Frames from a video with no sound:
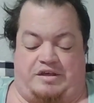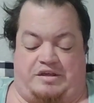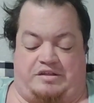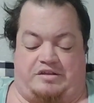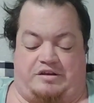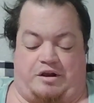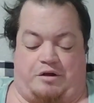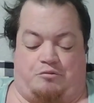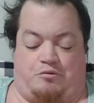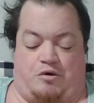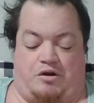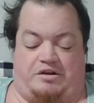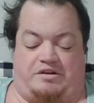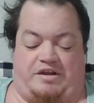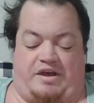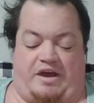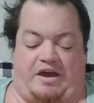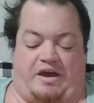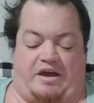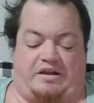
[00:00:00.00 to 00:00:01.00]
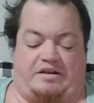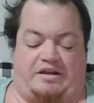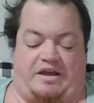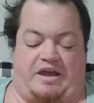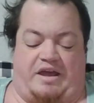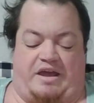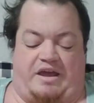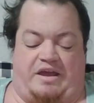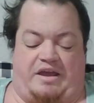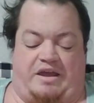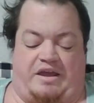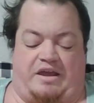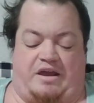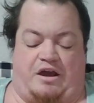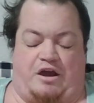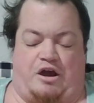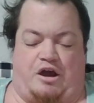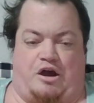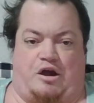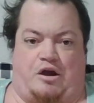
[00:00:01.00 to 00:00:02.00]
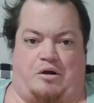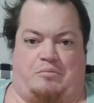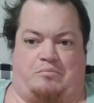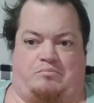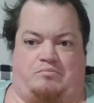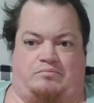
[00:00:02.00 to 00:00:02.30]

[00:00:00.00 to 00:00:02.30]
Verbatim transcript: think that I want to add a uh,